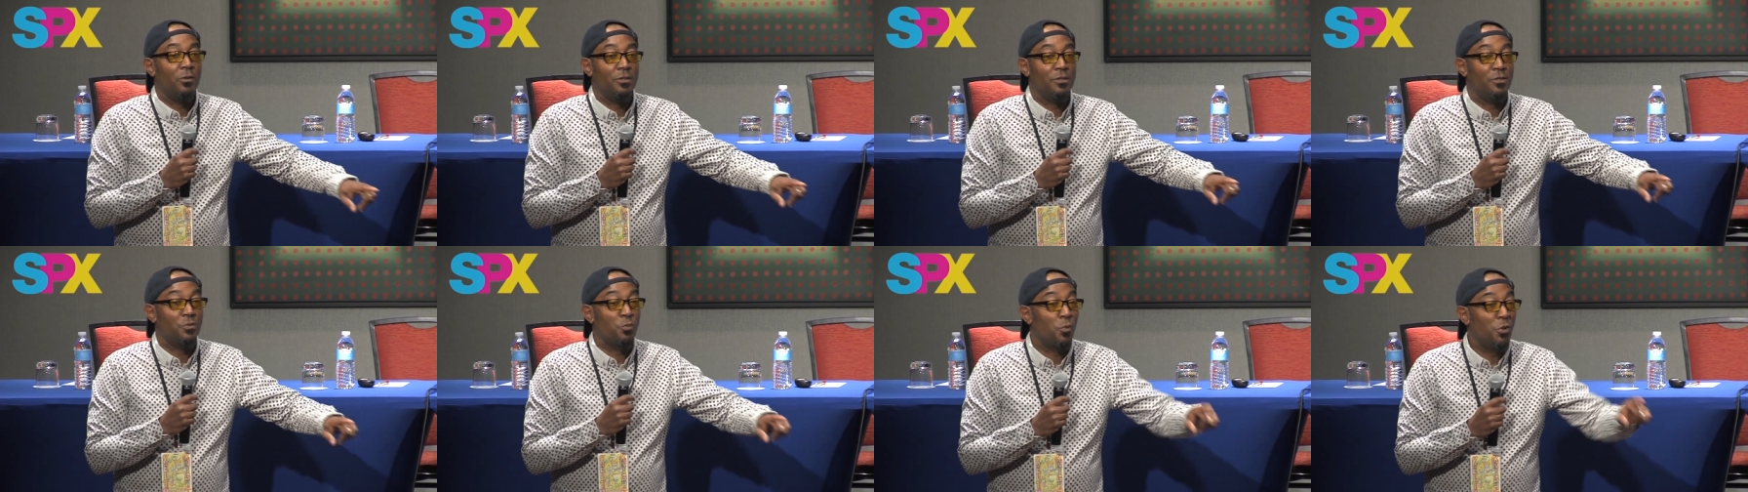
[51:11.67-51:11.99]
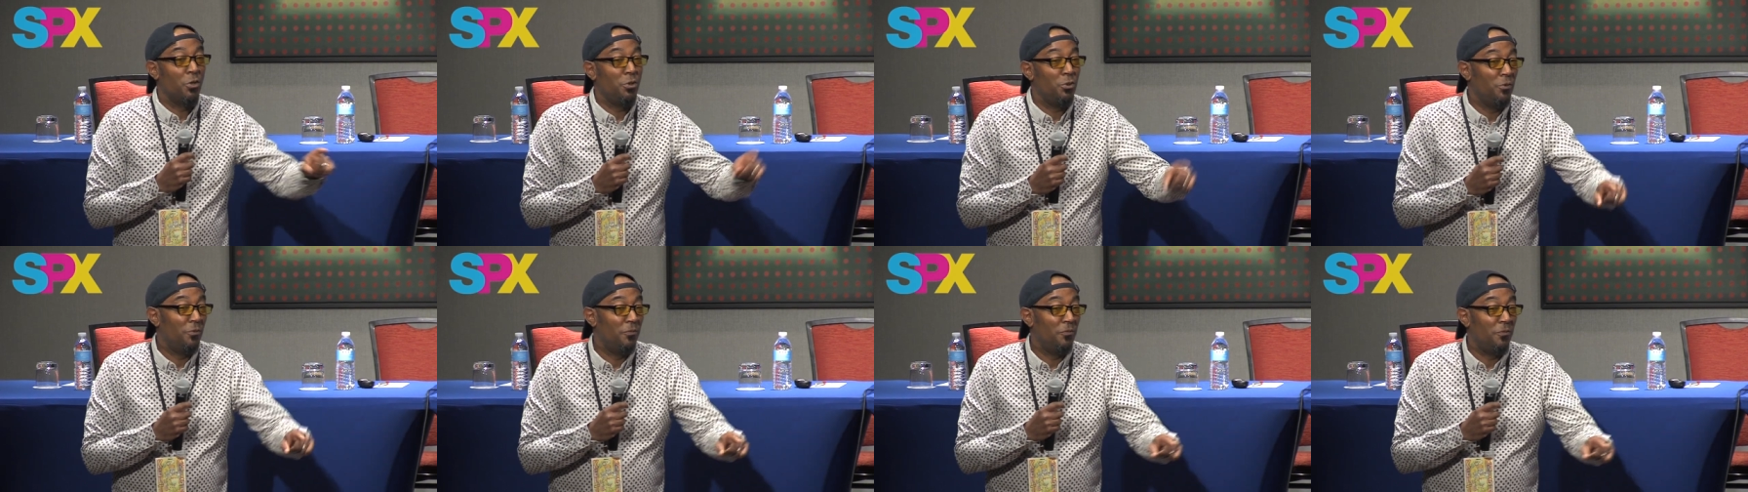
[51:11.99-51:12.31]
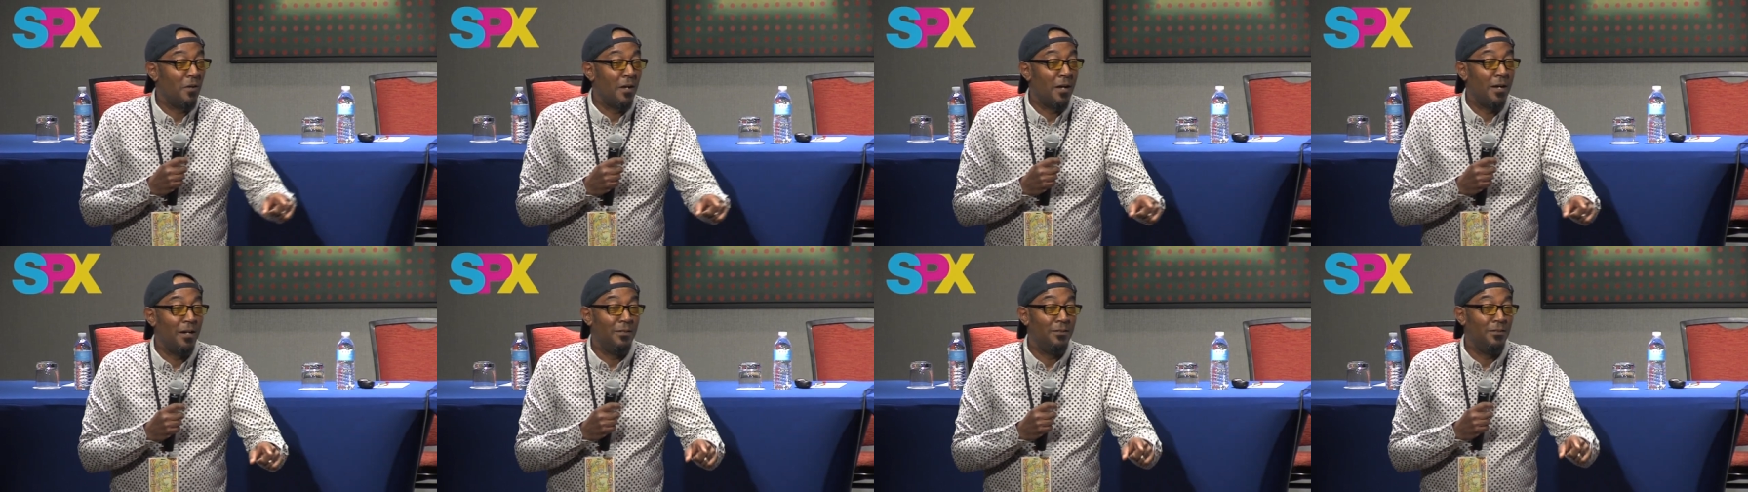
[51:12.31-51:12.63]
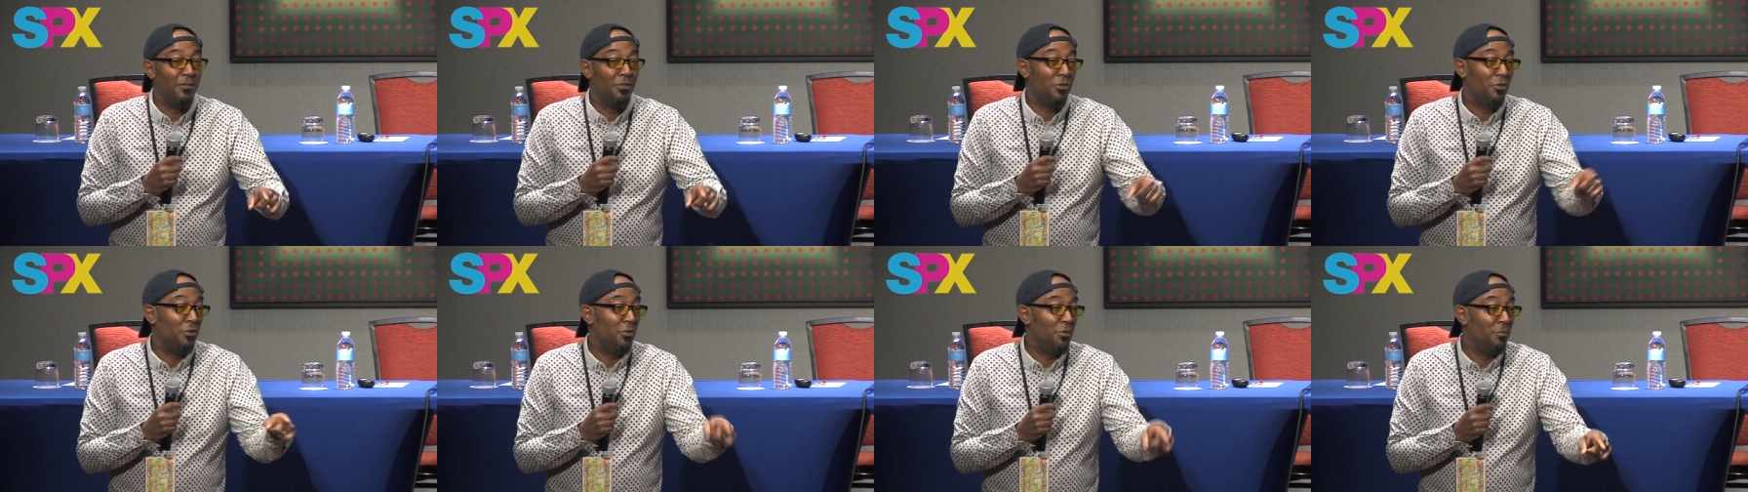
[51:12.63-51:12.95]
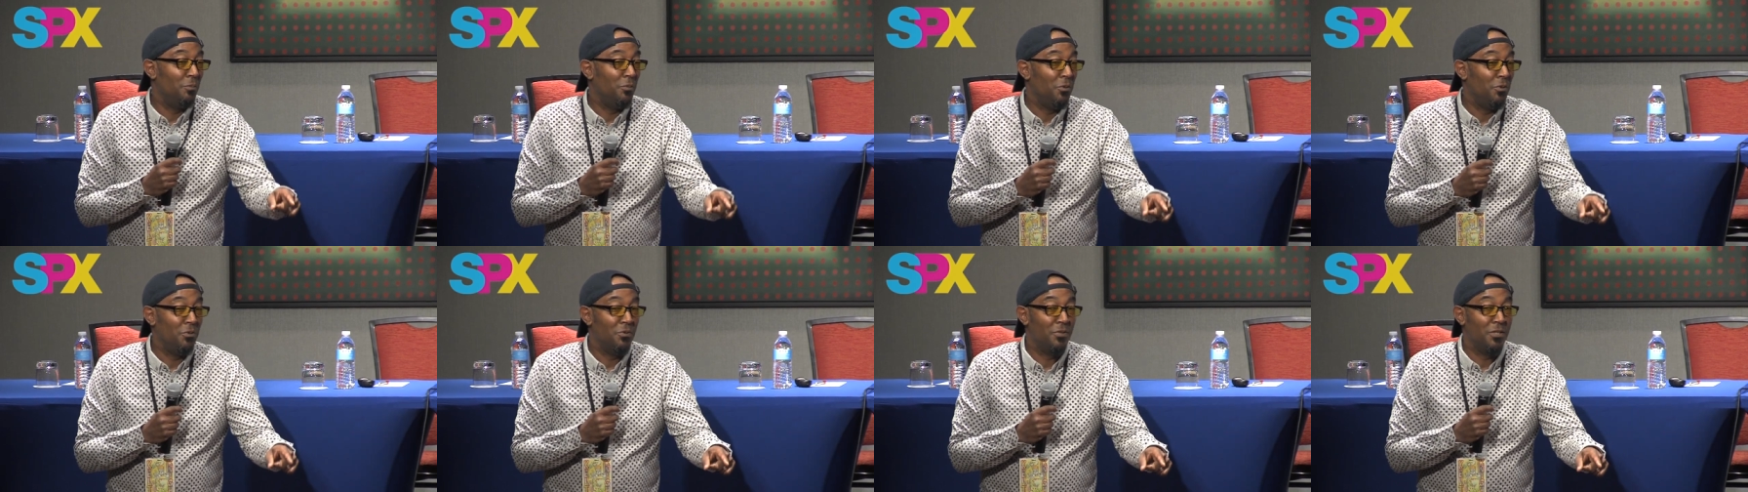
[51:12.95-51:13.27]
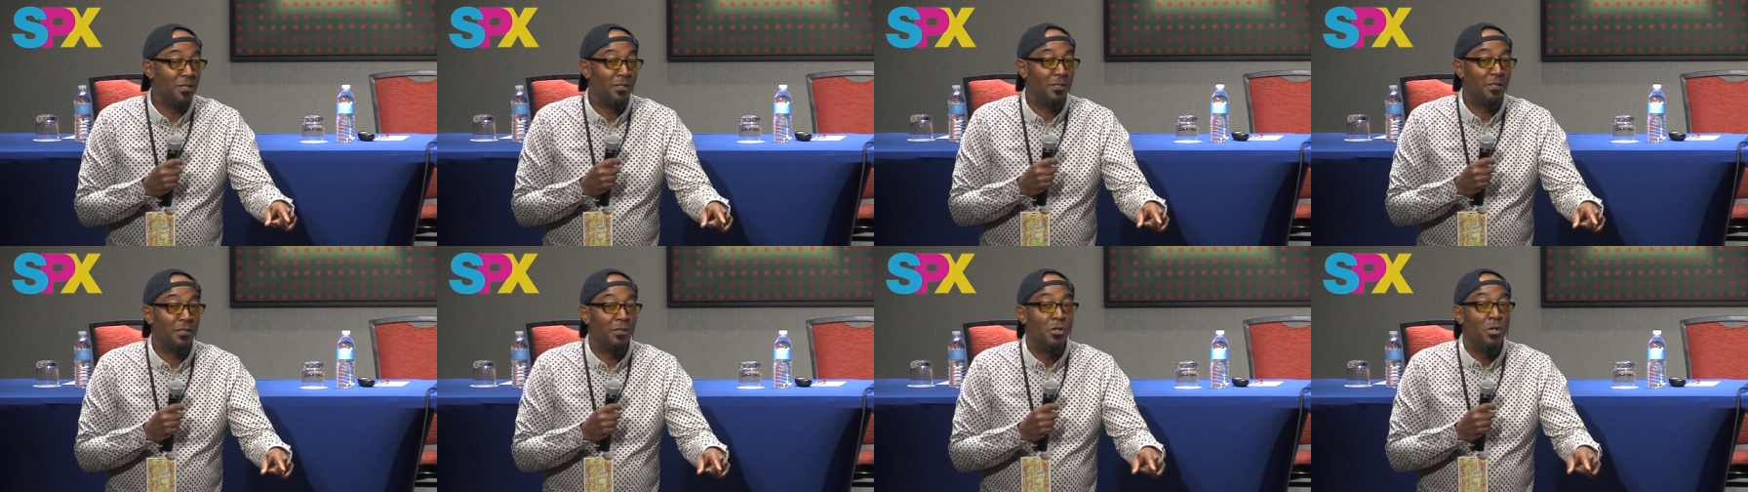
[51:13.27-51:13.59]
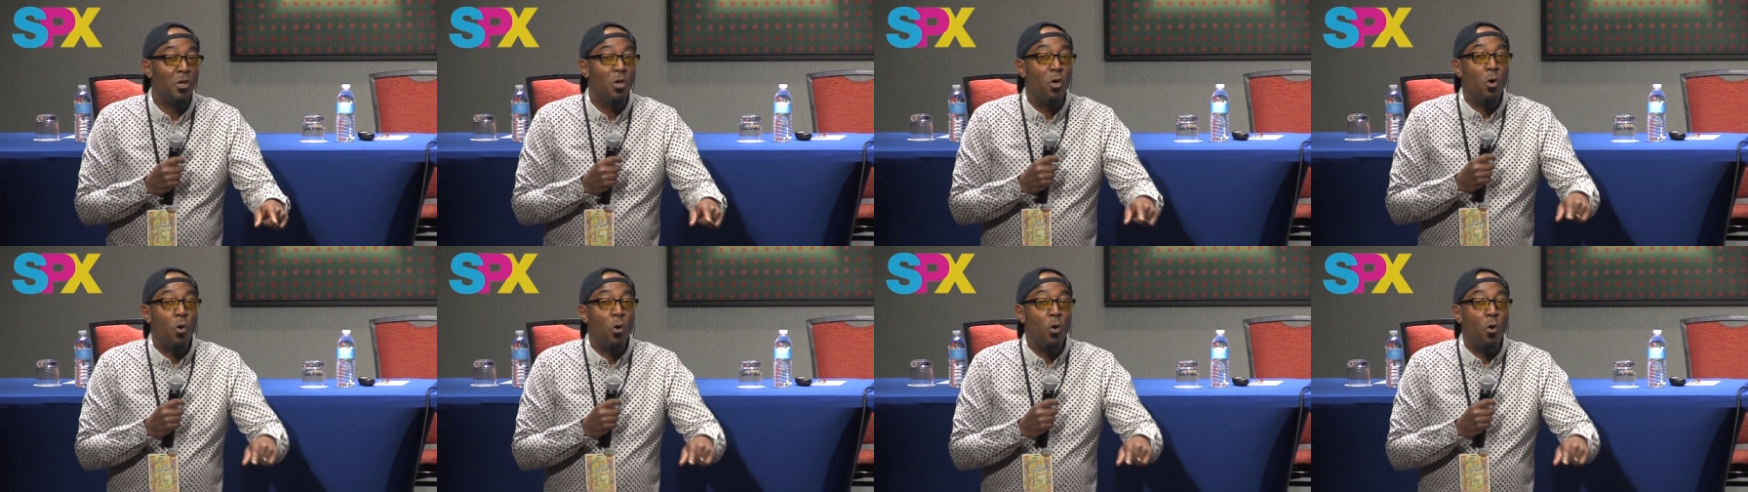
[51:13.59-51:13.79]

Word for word: is where you find the good music,